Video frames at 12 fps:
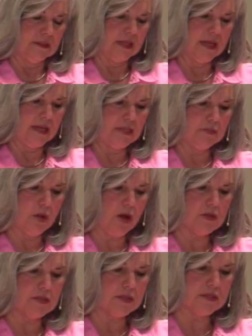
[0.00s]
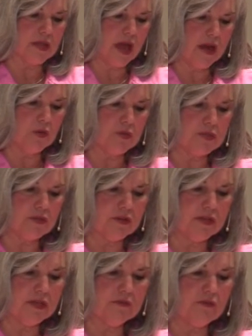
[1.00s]
Ladies, Paul's desire was to
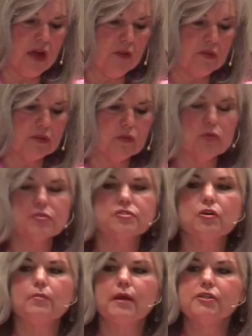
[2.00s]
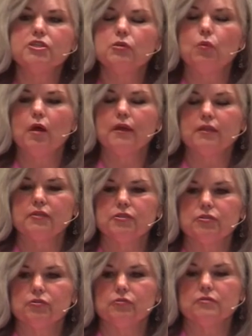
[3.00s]
identify with the Lord so much he wanted
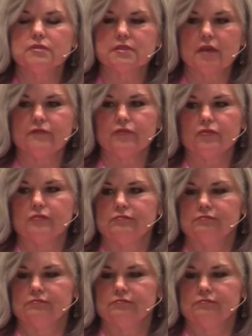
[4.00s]
to suffer